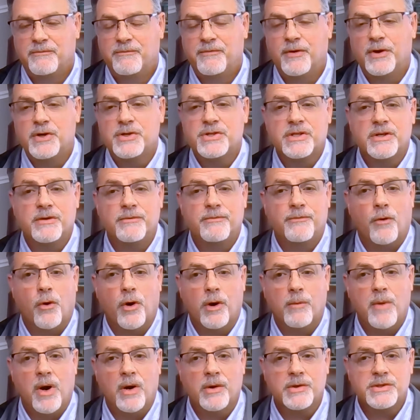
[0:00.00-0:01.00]
first and
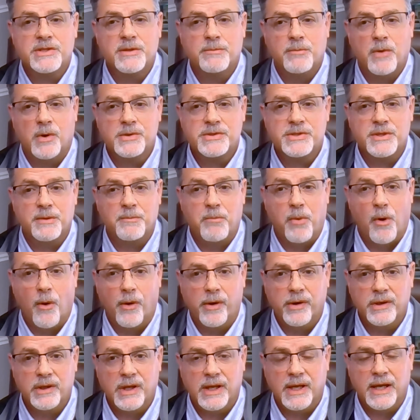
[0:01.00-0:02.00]
foremost, and most
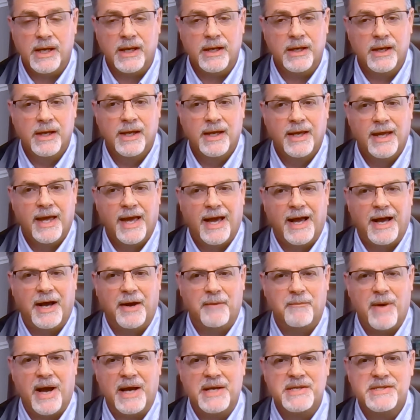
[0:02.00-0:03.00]
importantly,
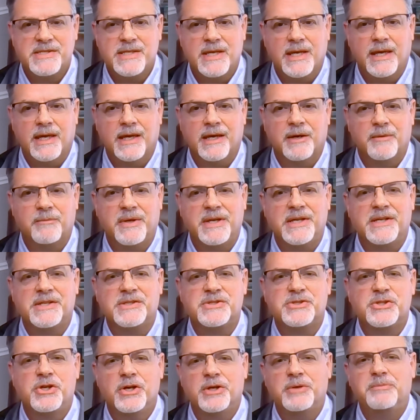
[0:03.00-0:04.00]
I see him, he
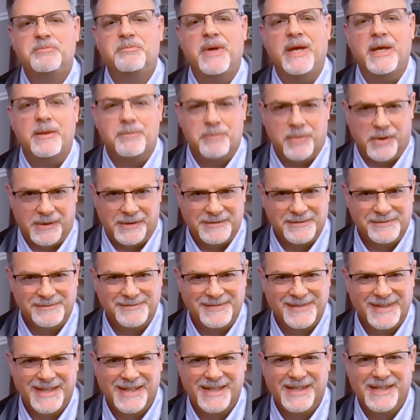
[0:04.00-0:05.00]
is good people.
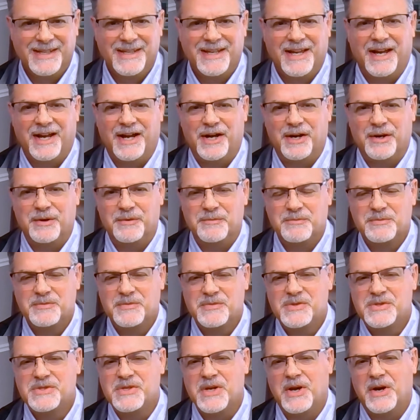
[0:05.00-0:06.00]

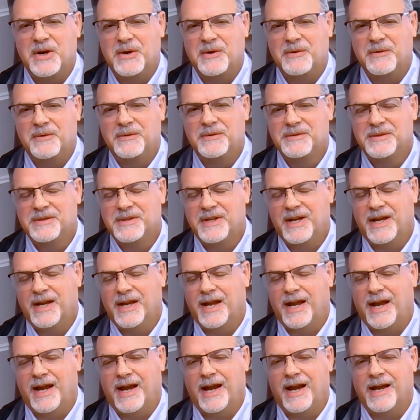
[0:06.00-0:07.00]
So
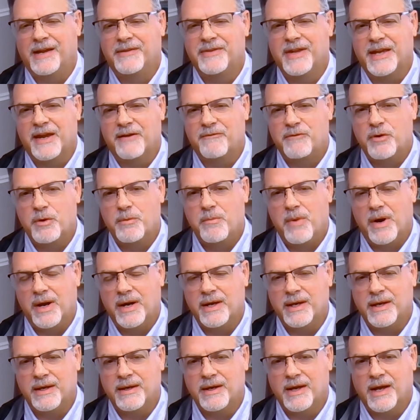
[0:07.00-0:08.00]
I think
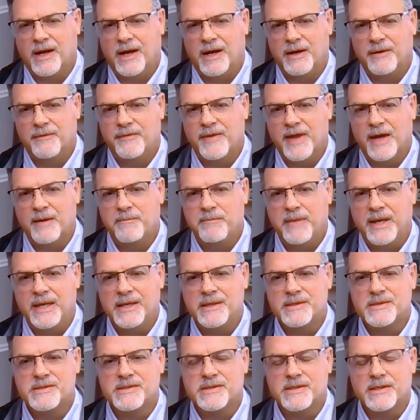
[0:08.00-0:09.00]
everybody that
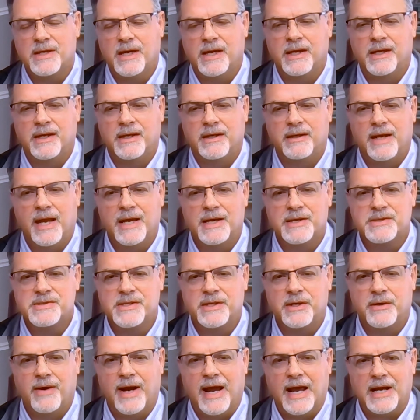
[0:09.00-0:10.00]
meets and has
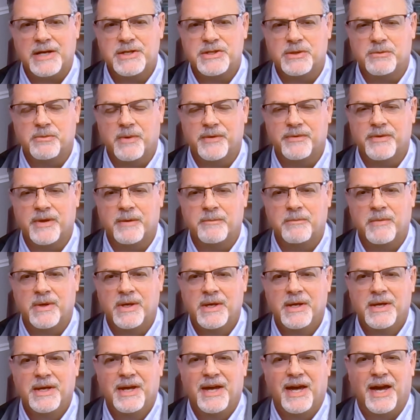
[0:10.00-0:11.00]
interaction with him
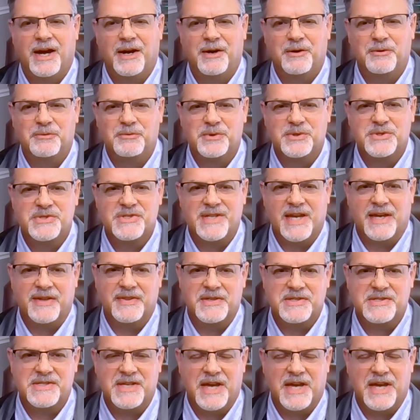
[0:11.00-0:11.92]
would say the